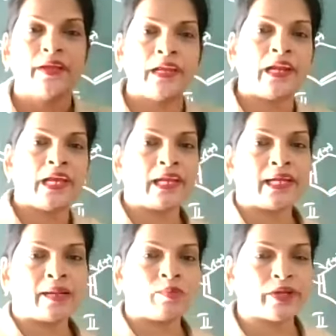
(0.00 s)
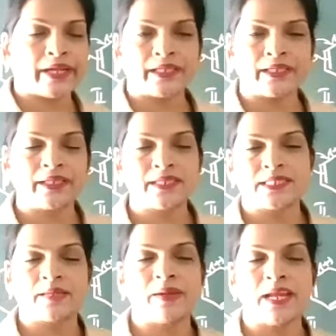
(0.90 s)
Allyl carbocation is
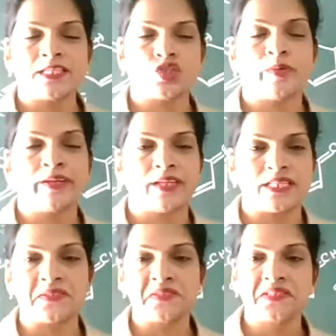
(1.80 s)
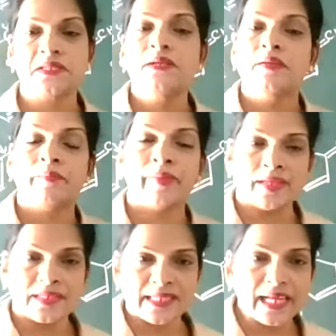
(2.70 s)
stabilized by resonance.
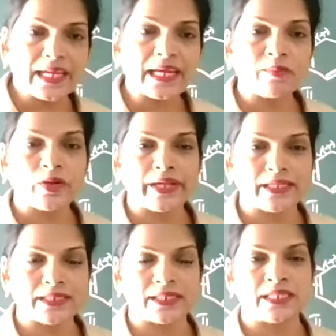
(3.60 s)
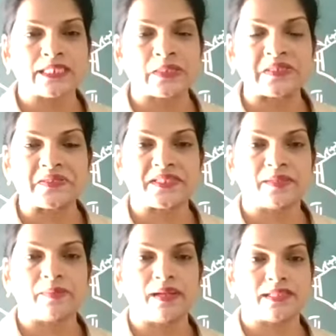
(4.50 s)
Benzyl carbocation is also
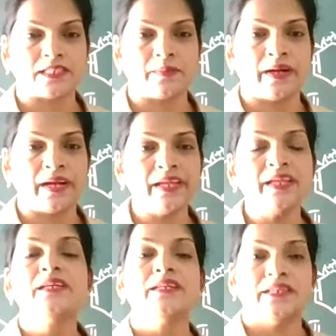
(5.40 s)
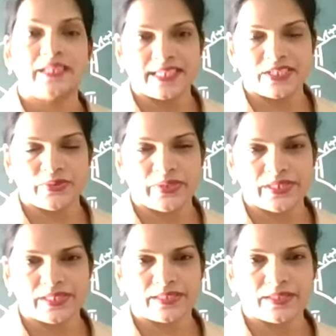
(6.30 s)
stabilized by
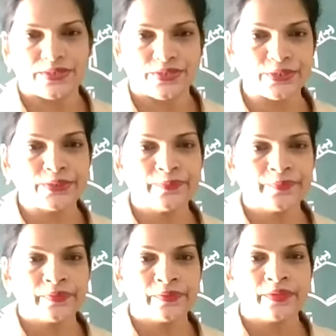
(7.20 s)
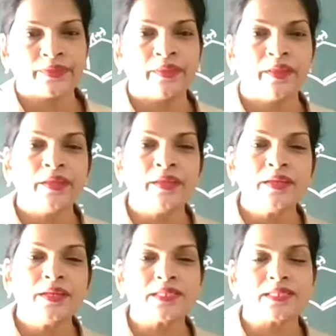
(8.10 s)
resonance. So
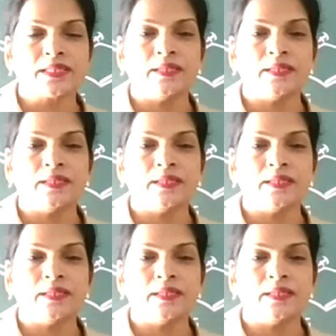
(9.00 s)
these